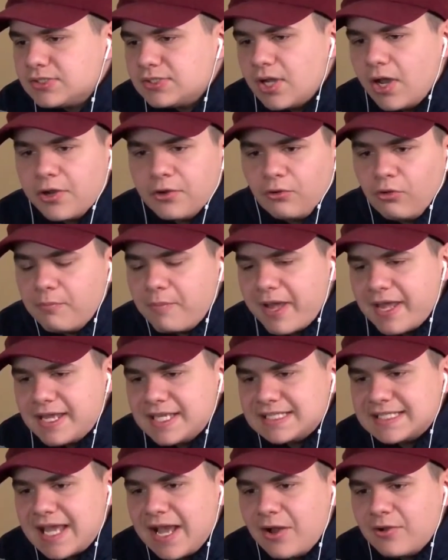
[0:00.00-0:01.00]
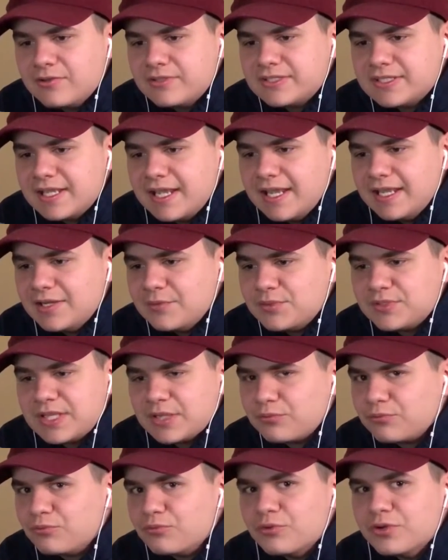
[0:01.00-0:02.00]
tunnel by his house, and it was
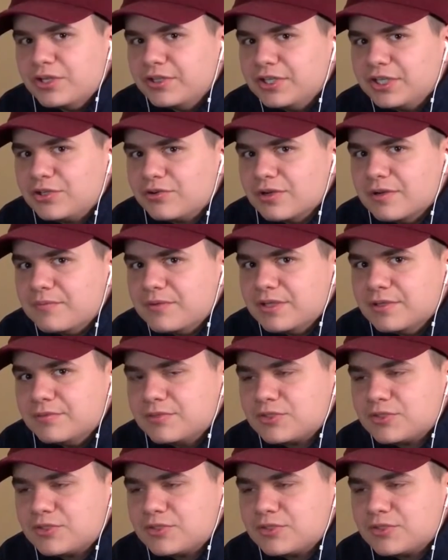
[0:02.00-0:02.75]
like really creepy.